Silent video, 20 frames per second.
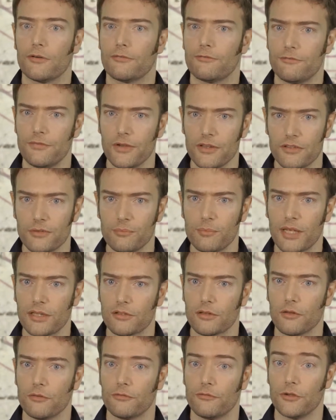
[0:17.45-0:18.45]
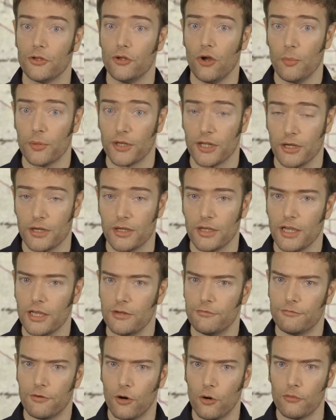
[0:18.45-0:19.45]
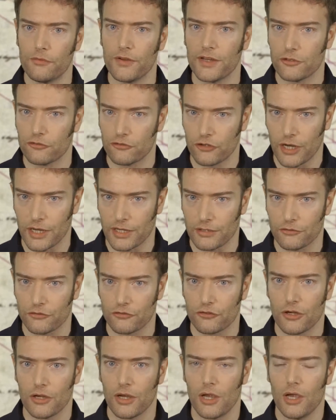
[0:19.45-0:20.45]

fundamental phenomena involving change,